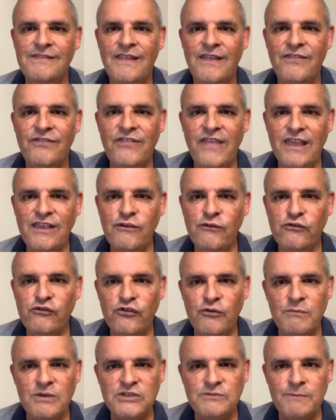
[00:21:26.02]
Thank you
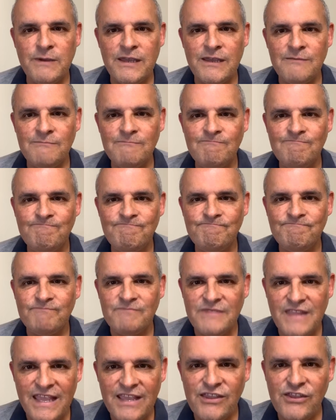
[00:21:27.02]
so much, Pam.
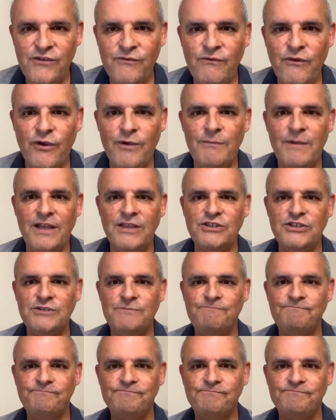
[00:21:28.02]
Thank you very much.